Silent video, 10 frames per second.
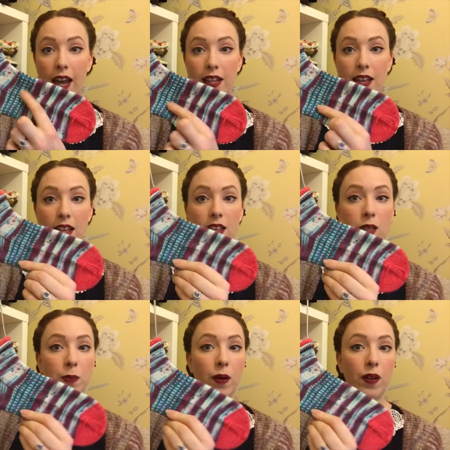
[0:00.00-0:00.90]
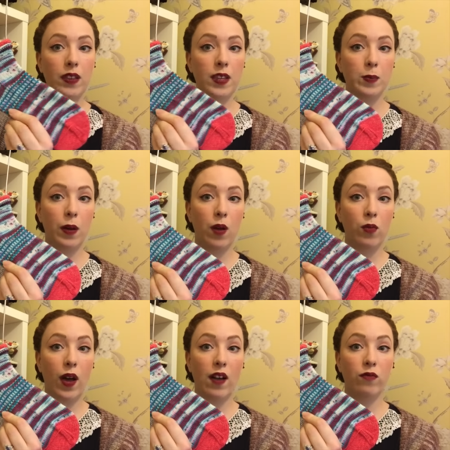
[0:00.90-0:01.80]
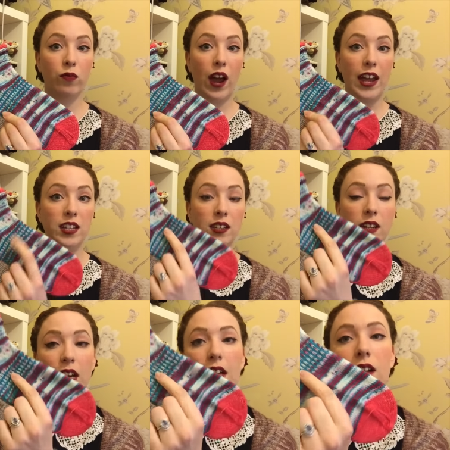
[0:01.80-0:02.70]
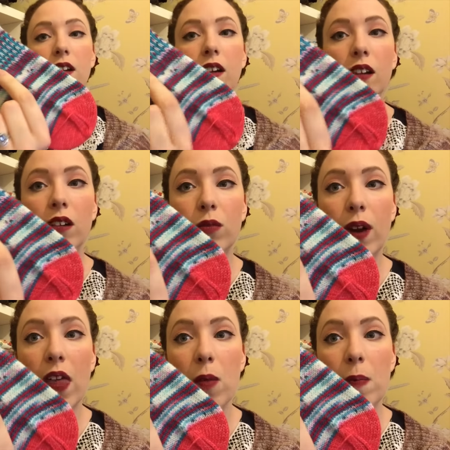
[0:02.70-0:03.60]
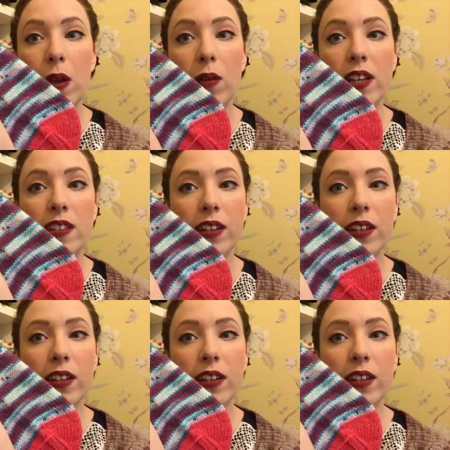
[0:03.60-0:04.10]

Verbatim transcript: and then this part and this part will have red in where the blue is.